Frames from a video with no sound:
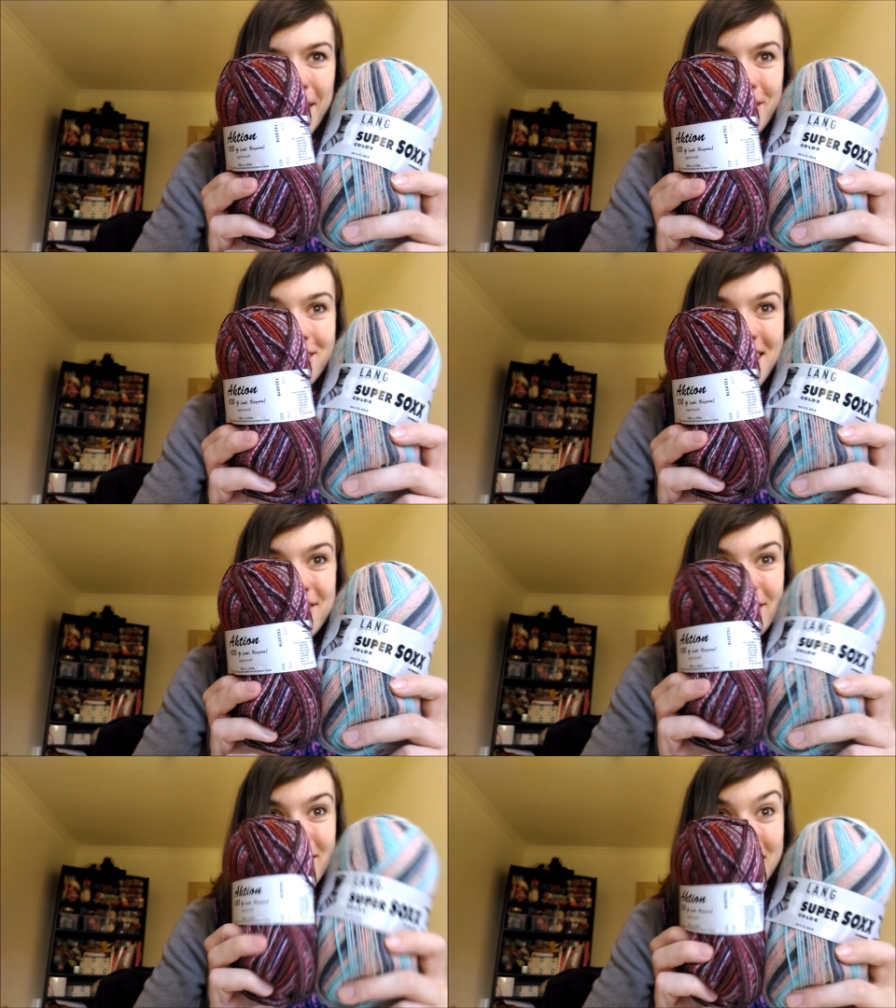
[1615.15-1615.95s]
I was
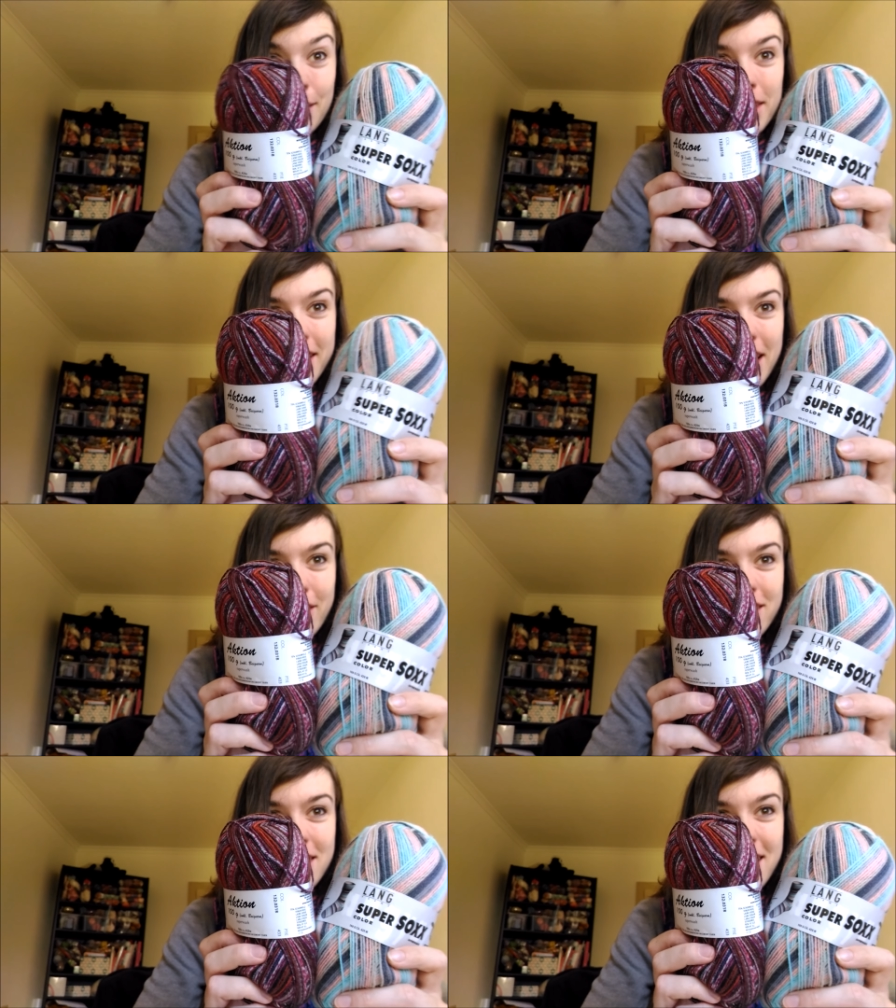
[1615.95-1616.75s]
saving money because I
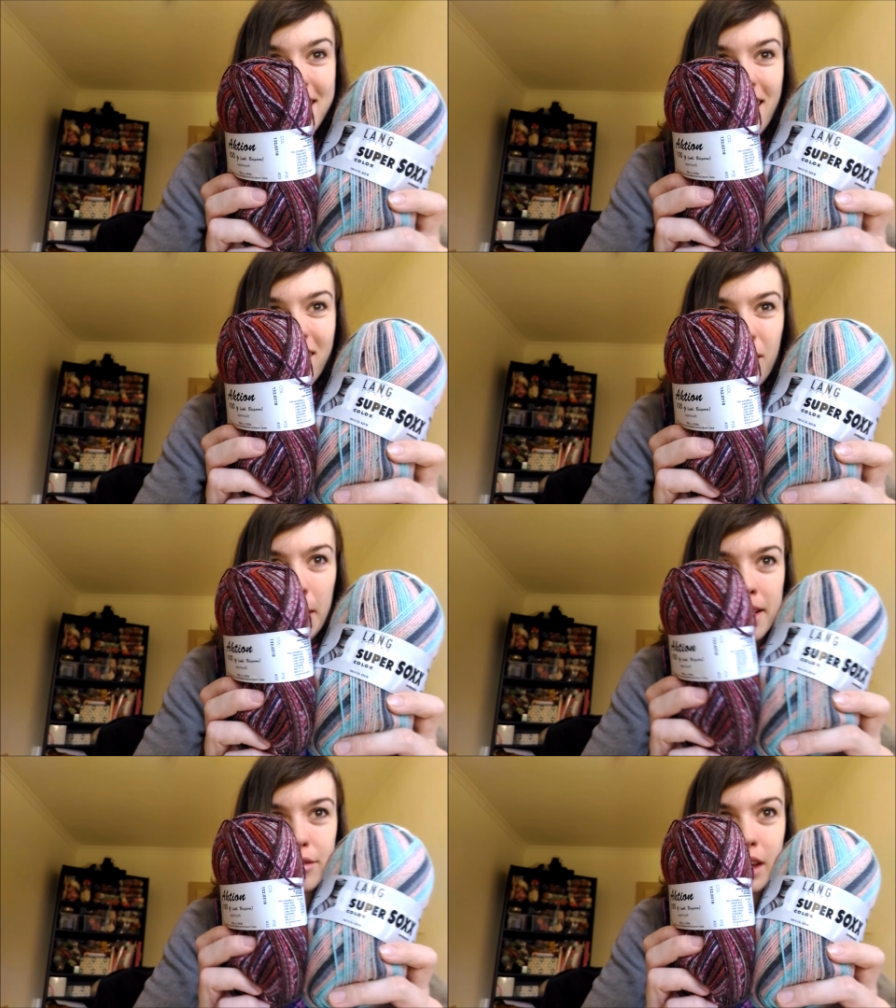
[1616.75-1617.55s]
was destashing
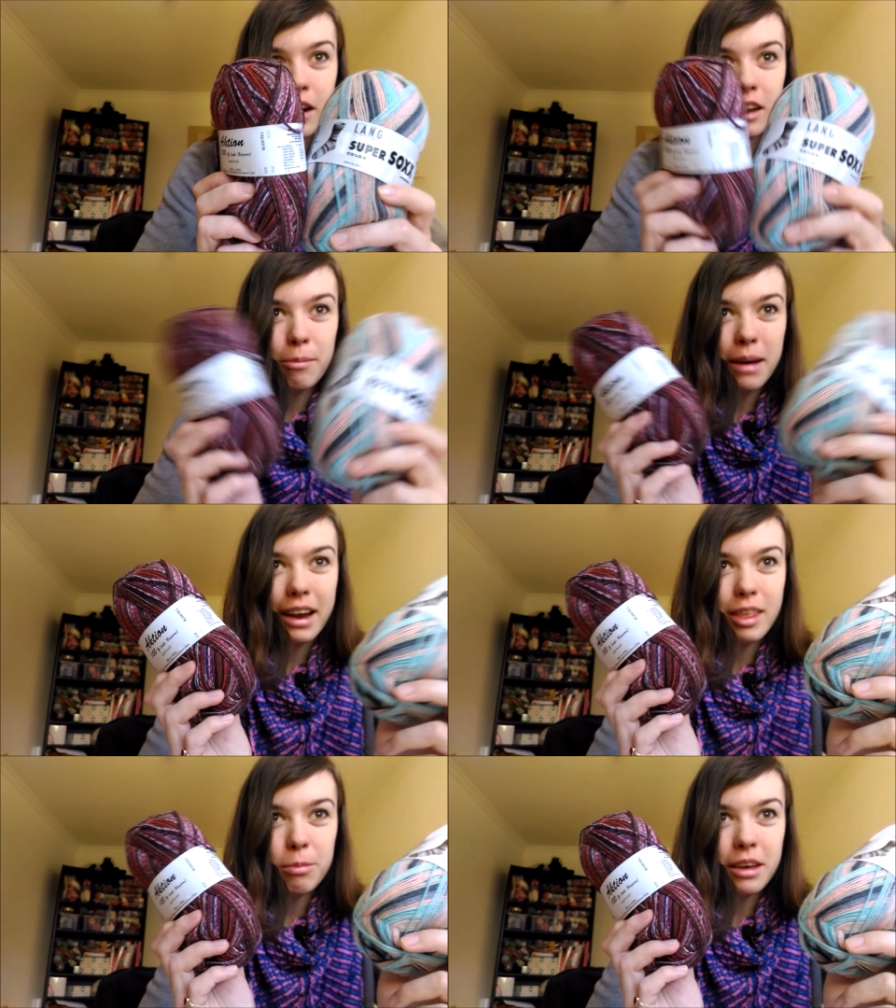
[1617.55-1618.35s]
expensive yarn and
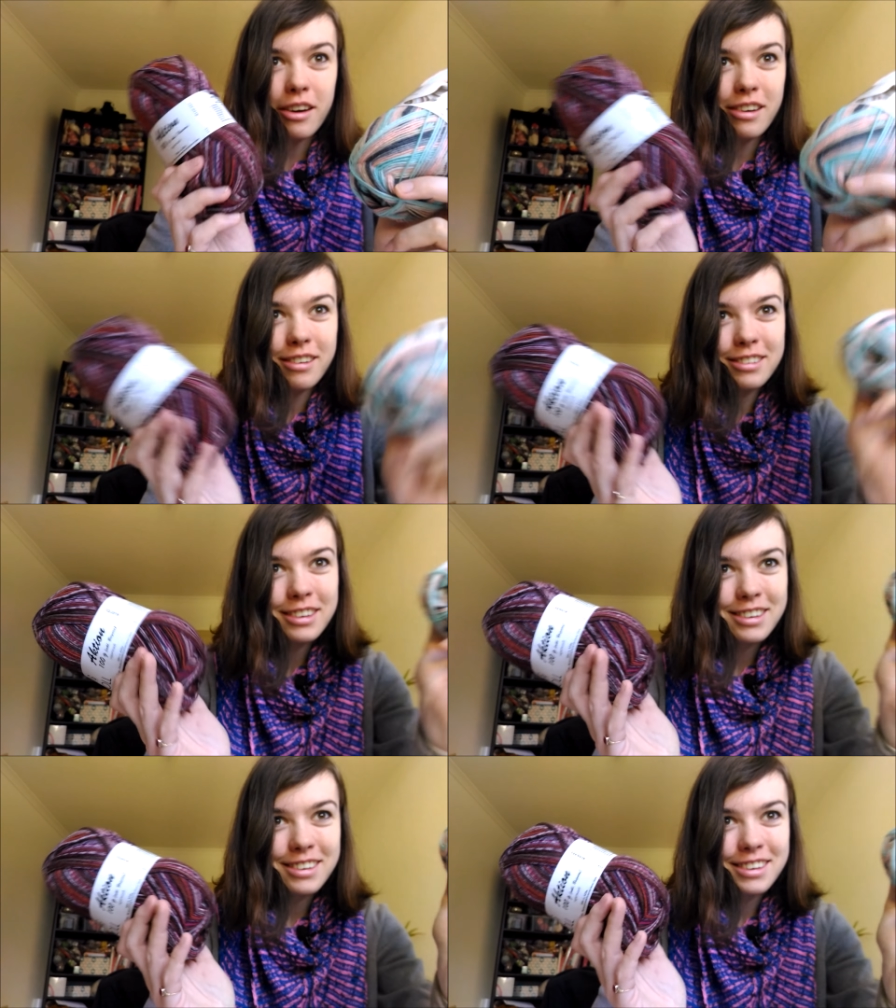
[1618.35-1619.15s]
buying cheap yarn.
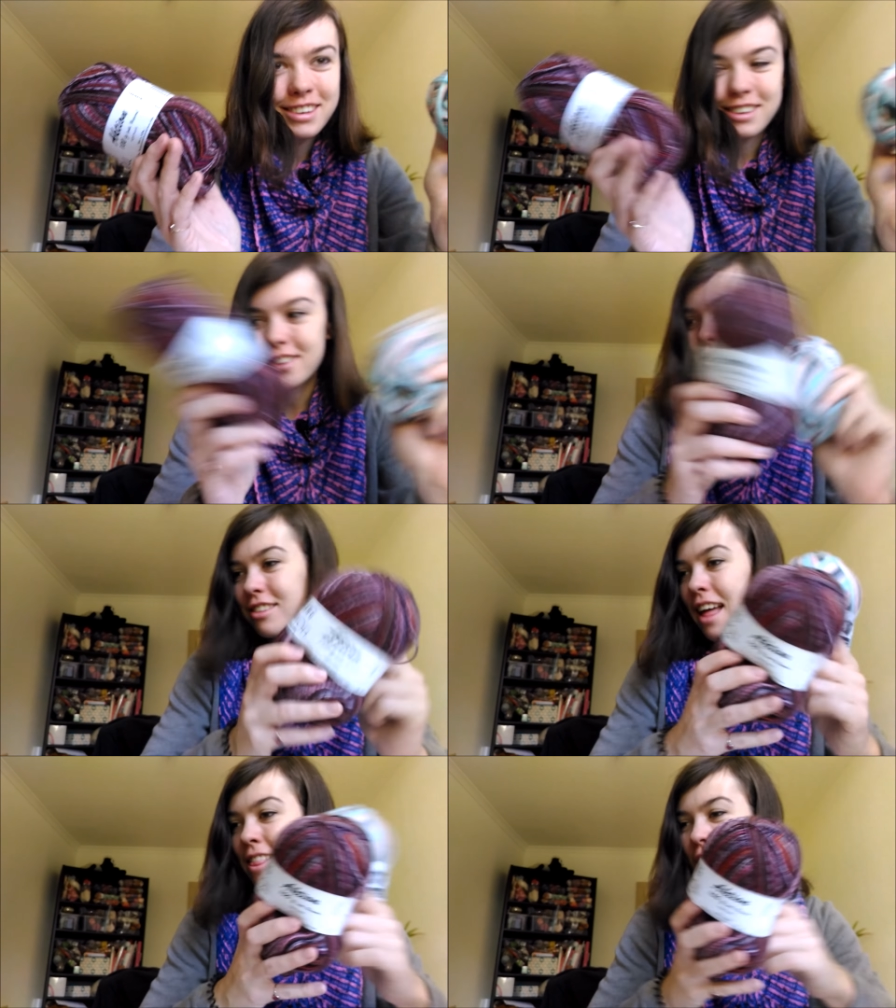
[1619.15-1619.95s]
So
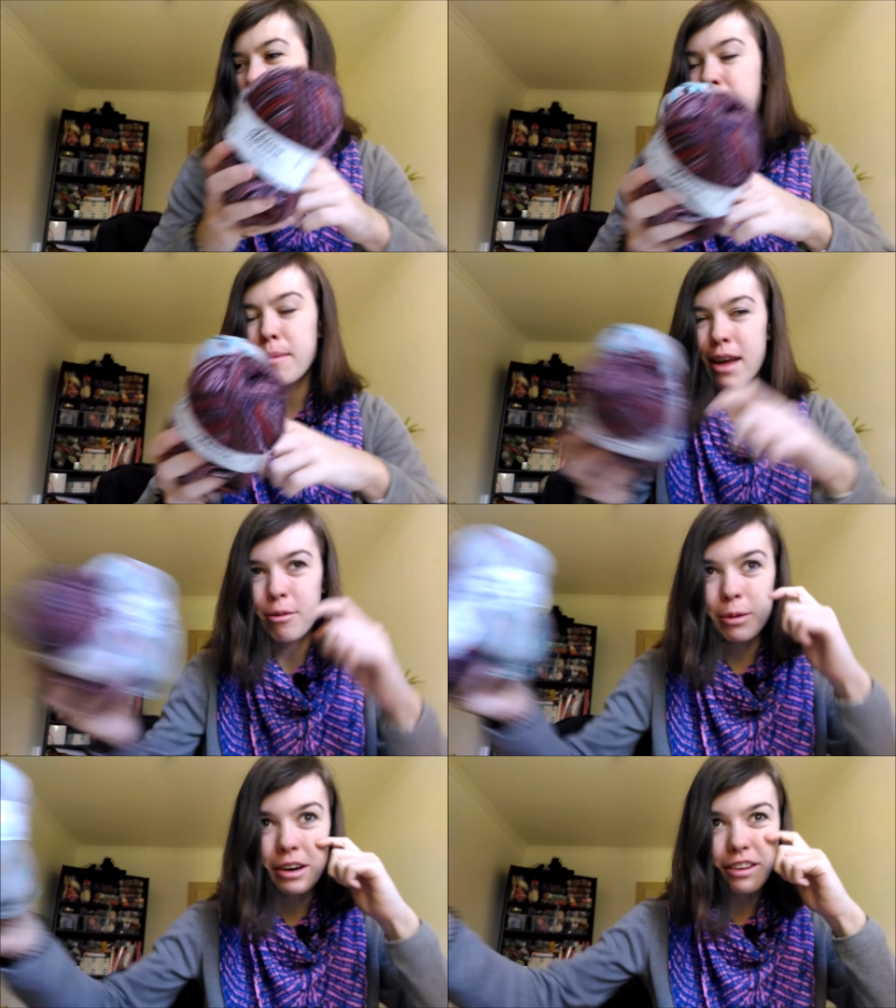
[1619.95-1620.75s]
that's how my
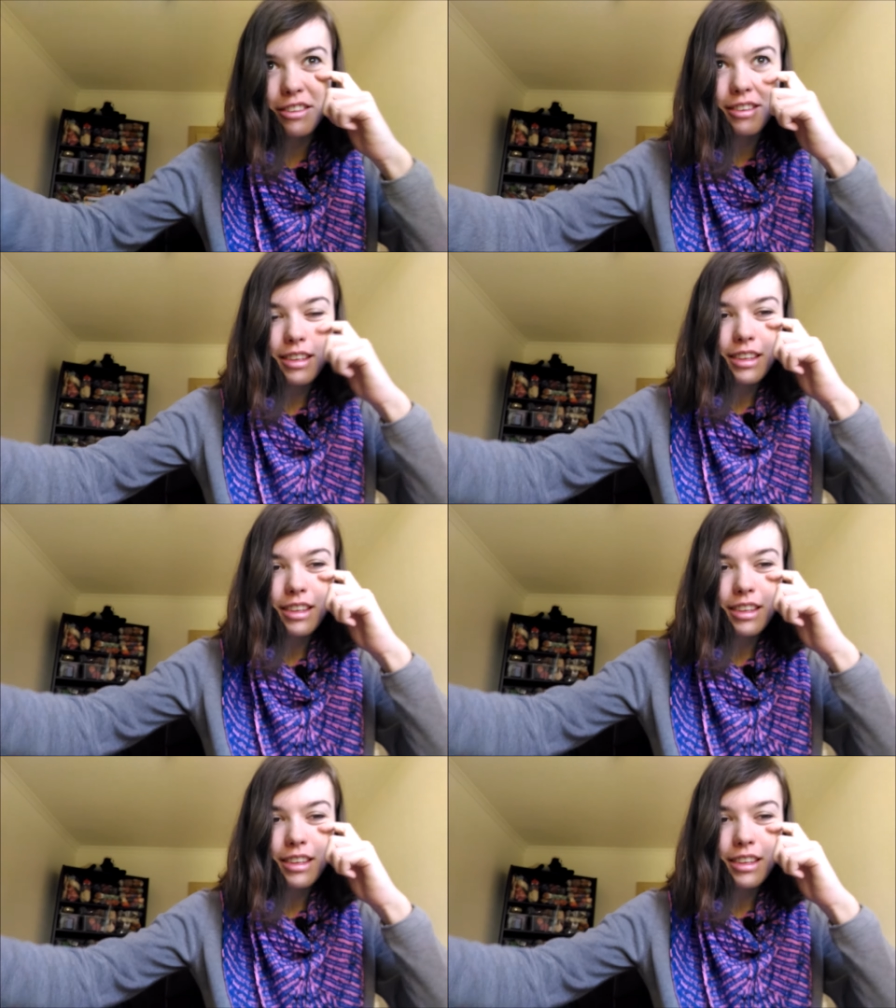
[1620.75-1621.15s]
mind works.